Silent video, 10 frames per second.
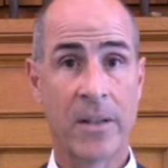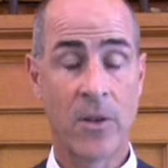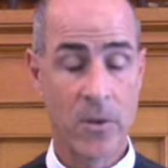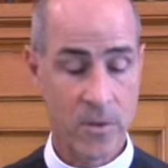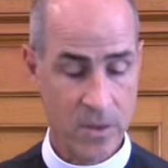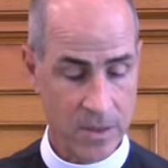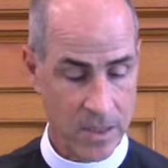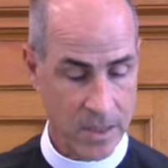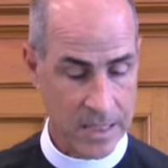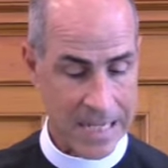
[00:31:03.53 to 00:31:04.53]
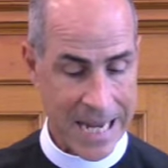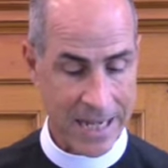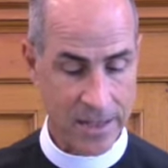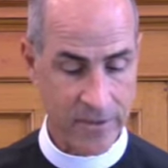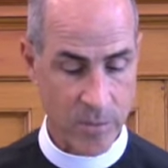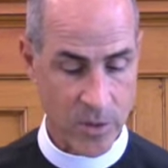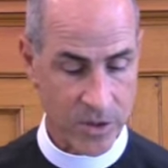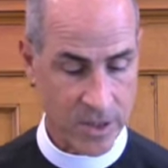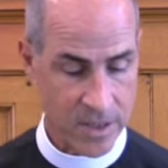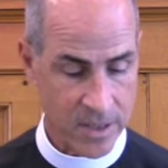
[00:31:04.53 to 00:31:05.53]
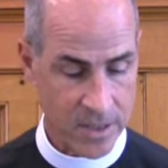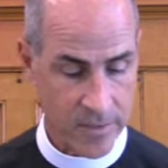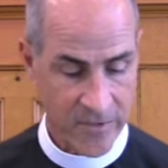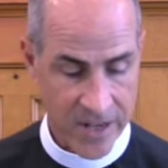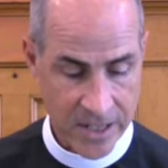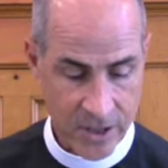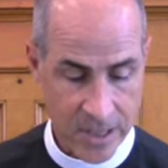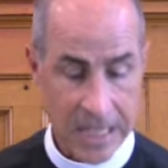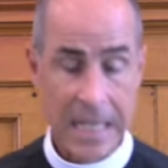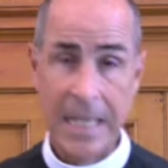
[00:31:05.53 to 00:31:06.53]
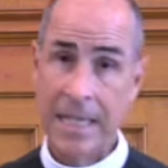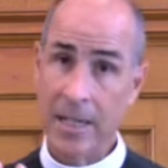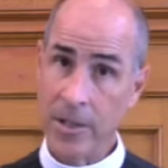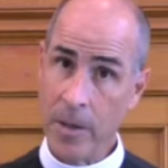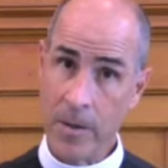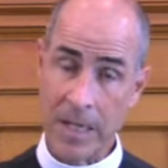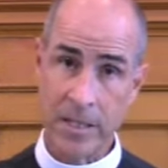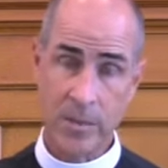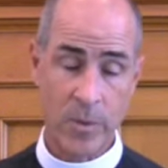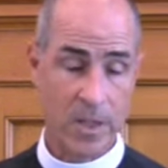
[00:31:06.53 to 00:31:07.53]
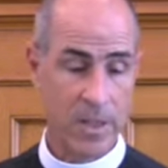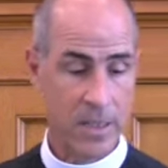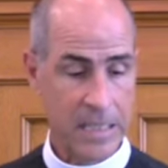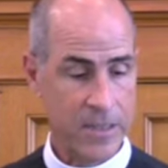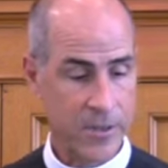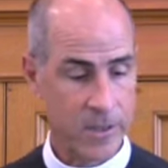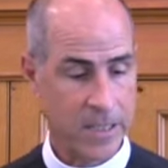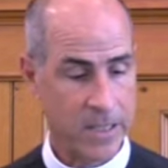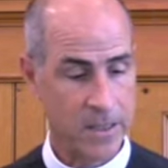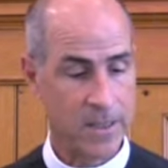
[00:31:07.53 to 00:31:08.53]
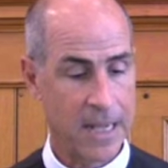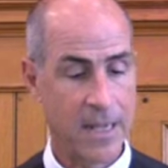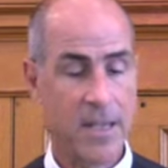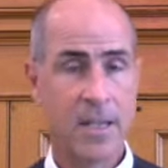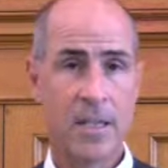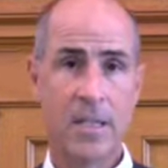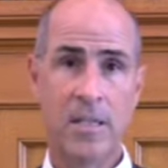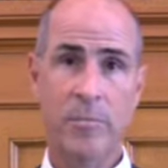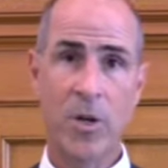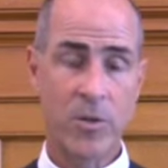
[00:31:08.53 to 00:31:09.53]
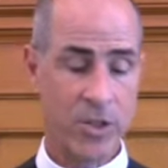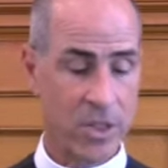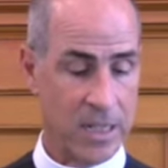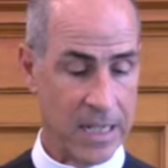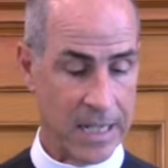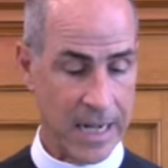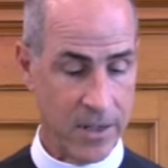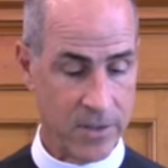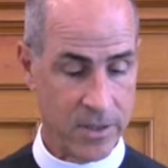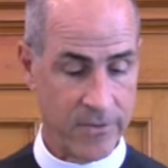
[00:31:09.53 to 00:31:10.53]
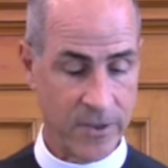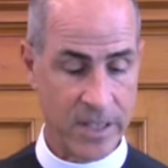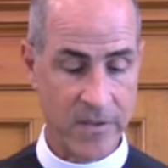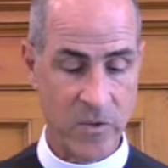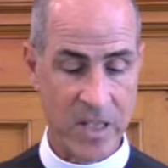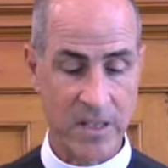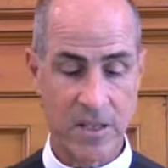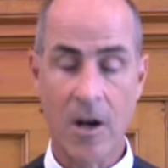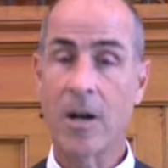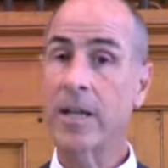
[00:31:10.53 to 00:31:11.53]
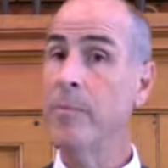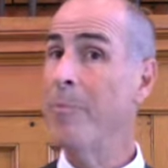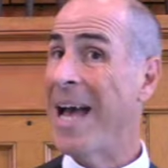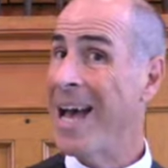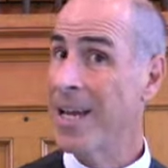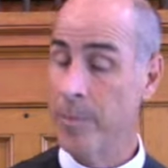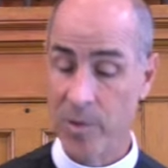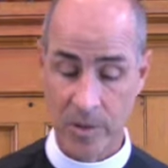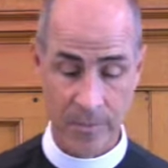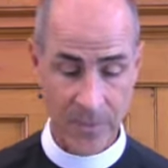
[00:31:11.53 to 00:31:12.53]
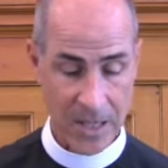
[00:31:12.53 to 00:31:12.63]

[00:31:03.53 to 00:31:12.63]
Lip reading: those negative emotions in some fashion. Now note, I just want to insert here that emotion accounts of forgiveness are compatible